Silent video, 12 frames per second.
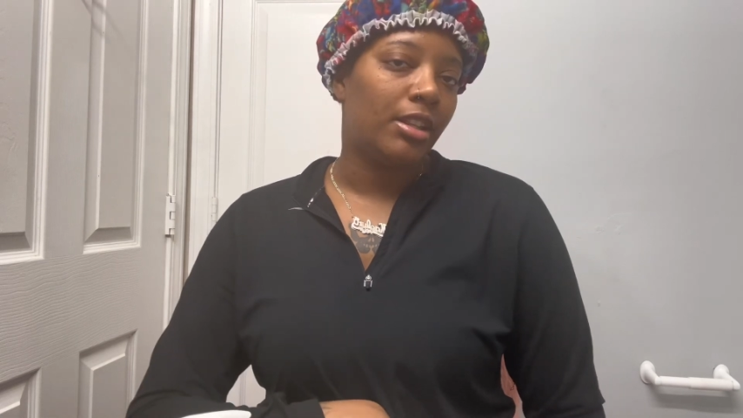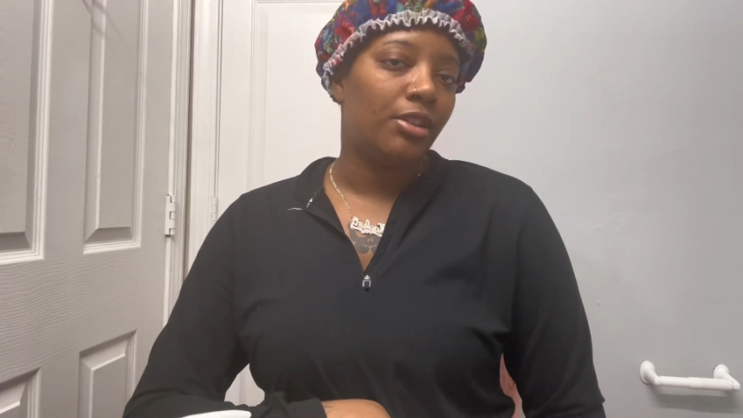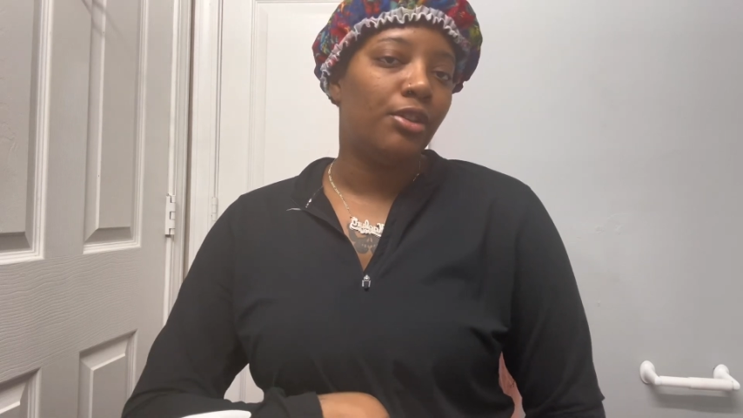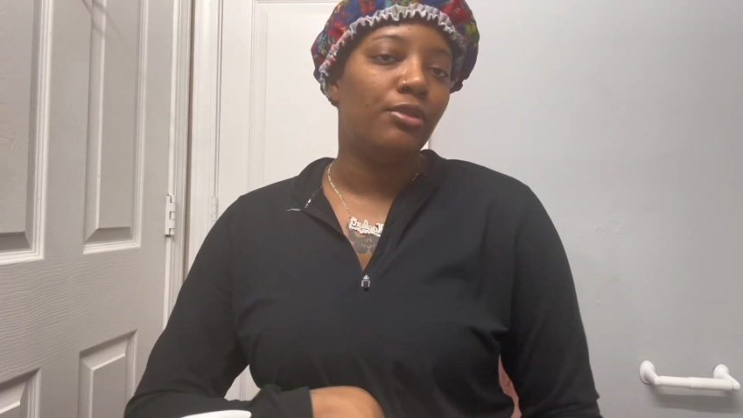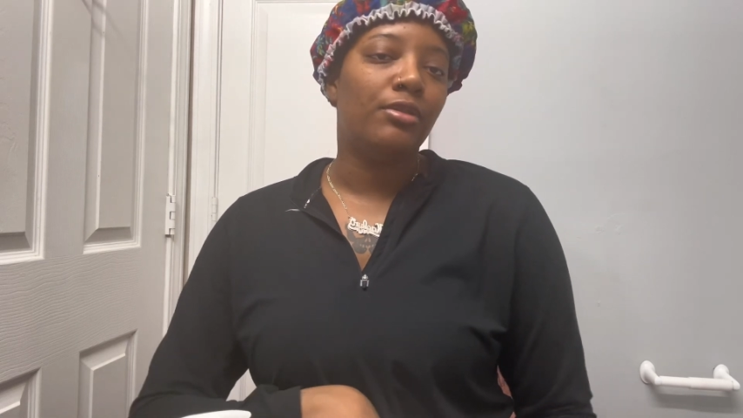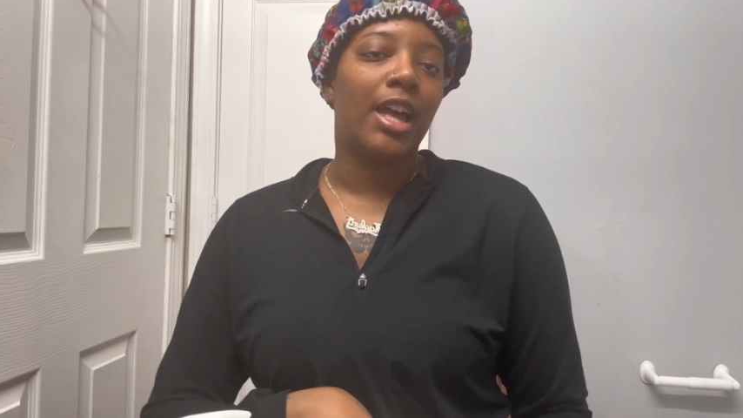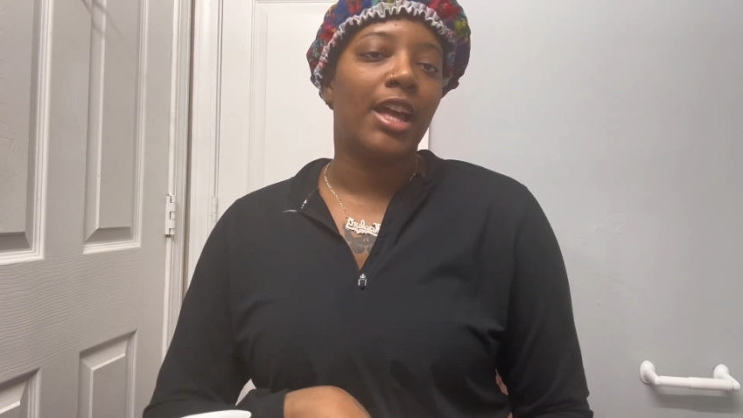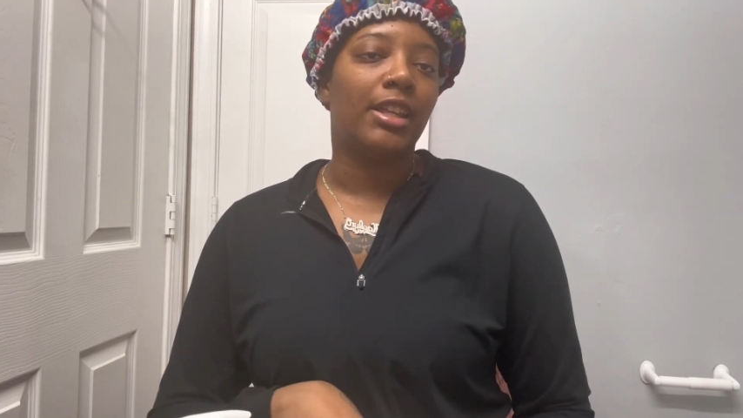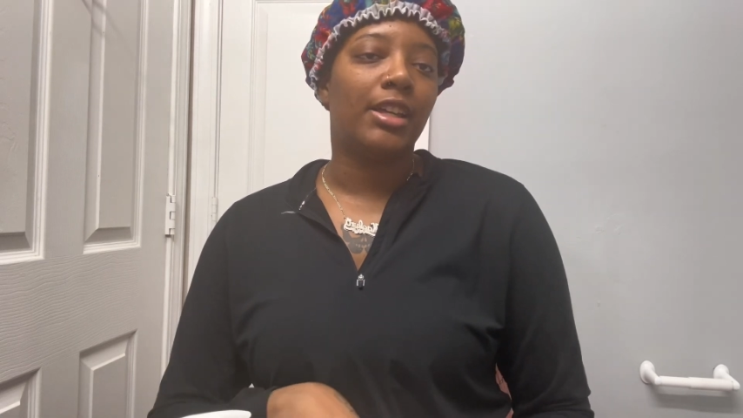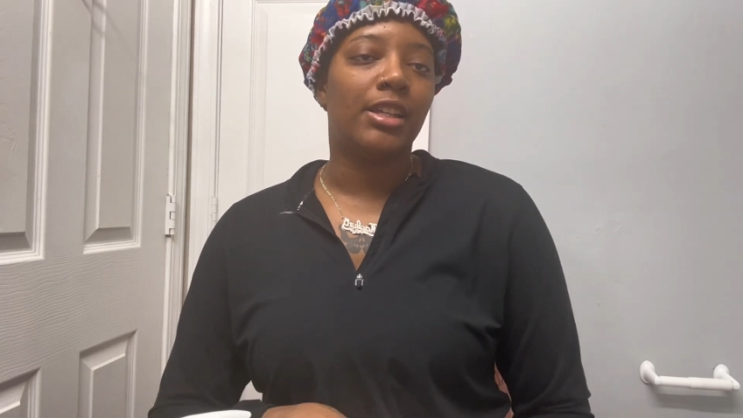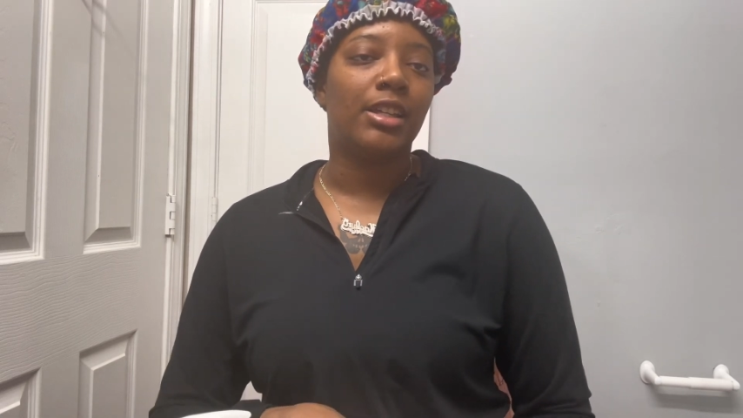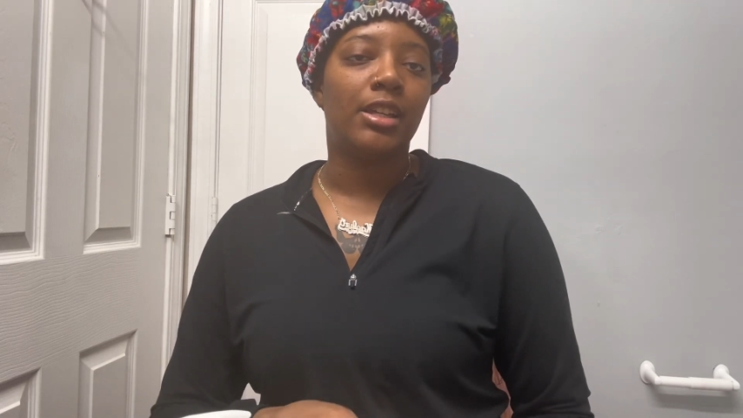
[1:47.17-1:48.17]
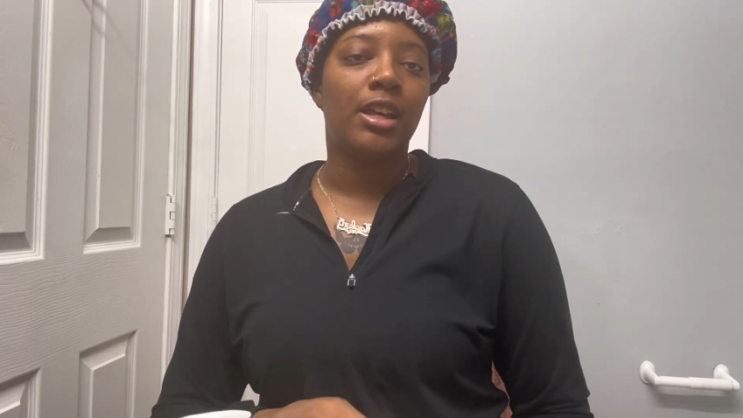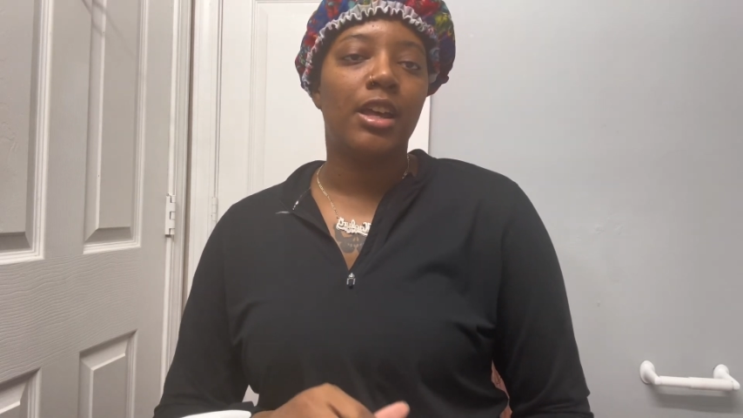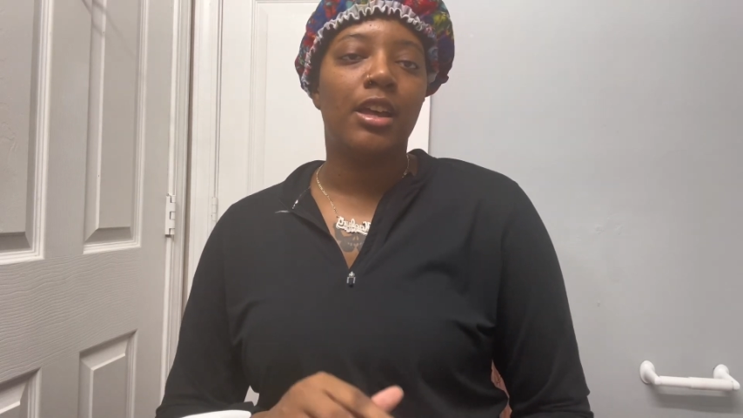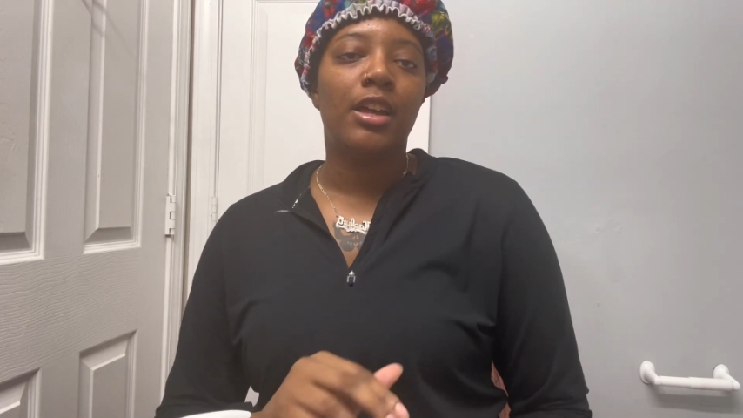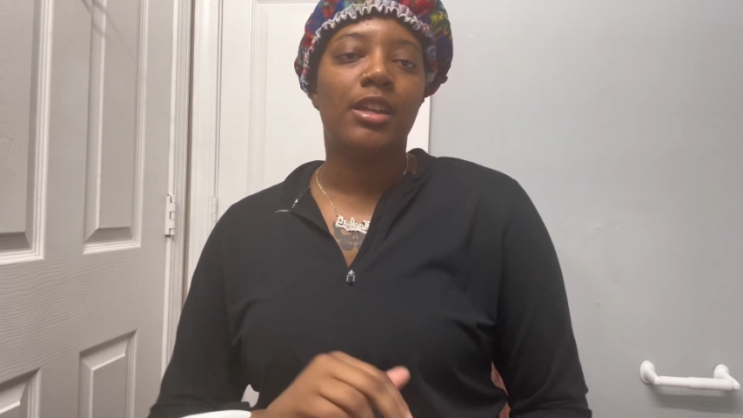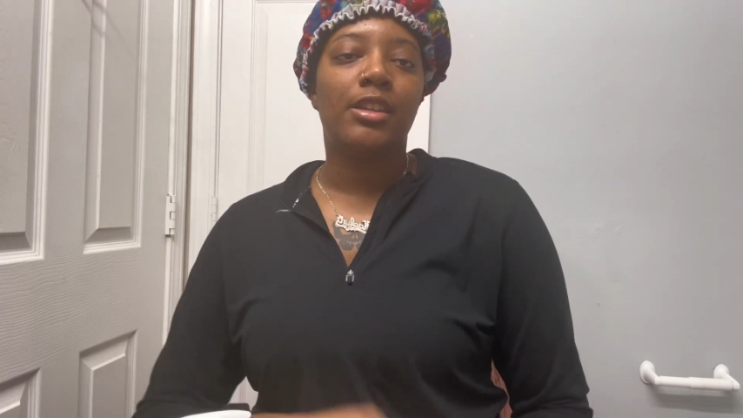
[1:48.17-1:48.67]
use like the
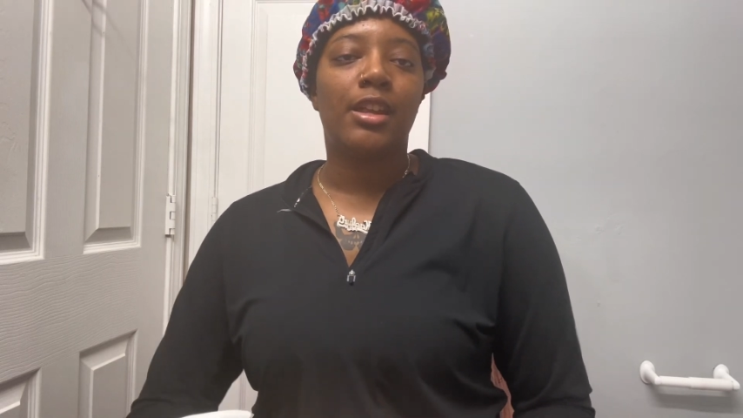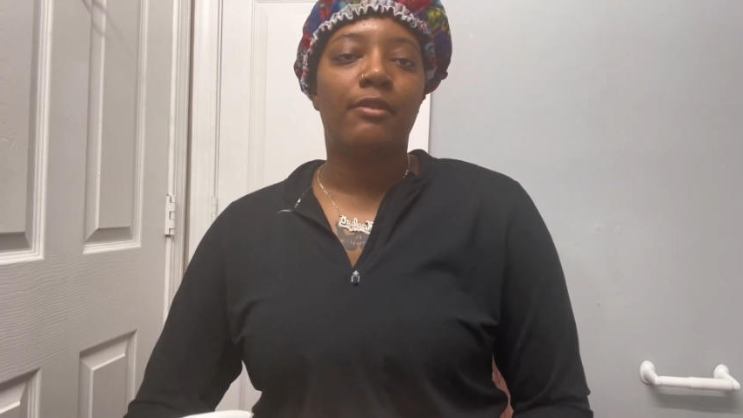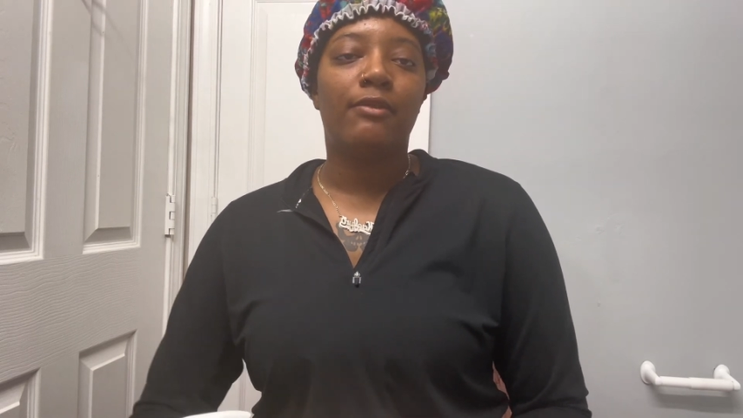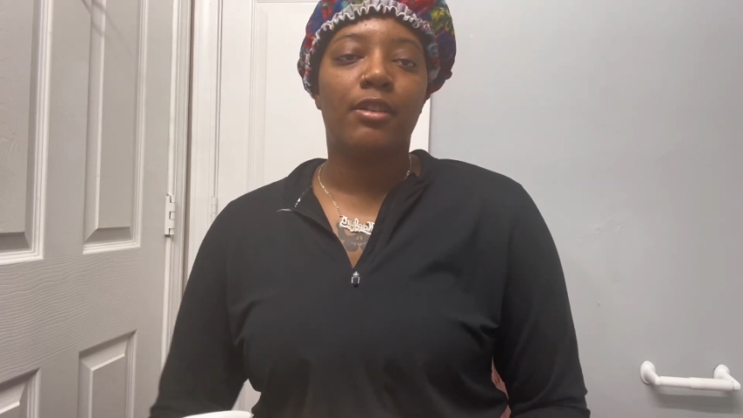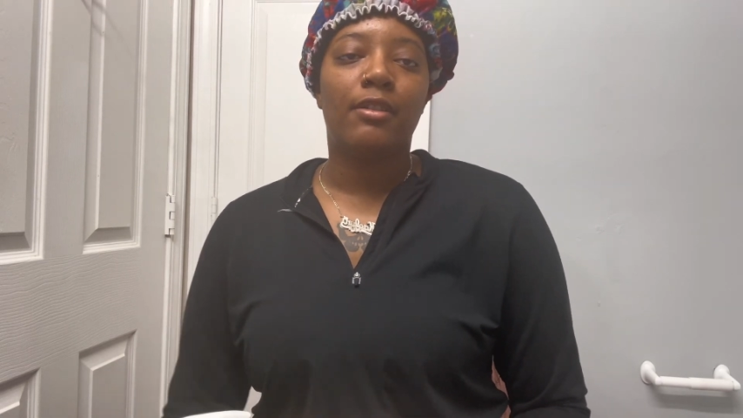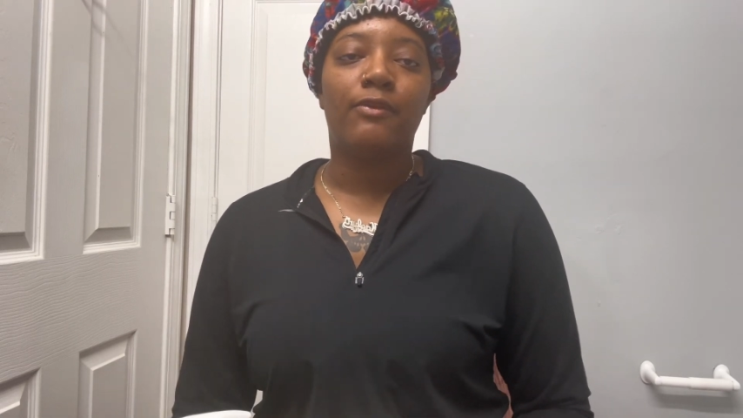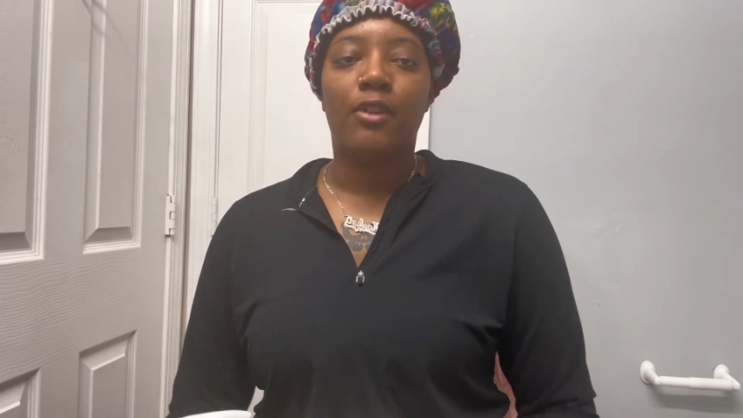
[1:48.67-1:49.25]
Cetaphil